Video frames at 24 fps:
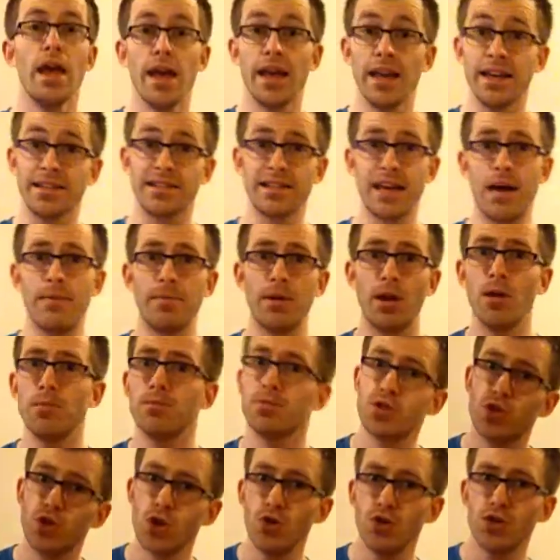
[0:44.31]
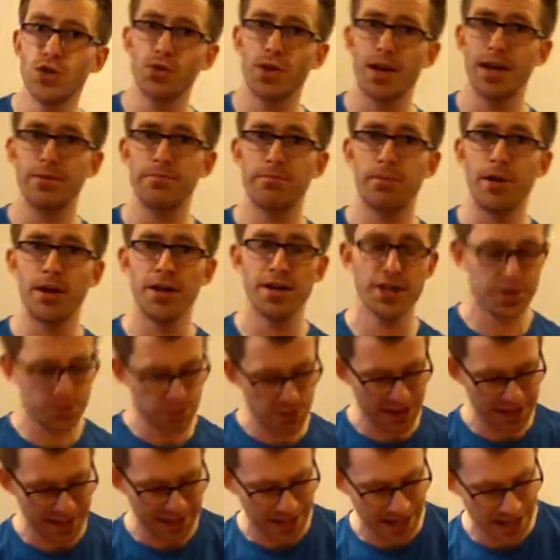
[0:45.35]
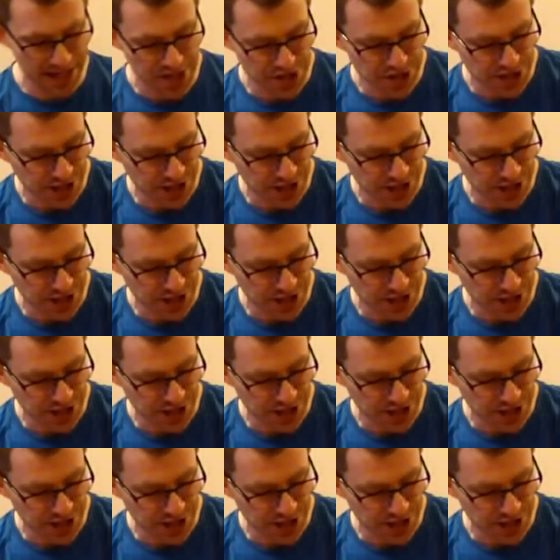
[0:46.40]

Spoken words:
In Camel Up, 2 to 8 players will engage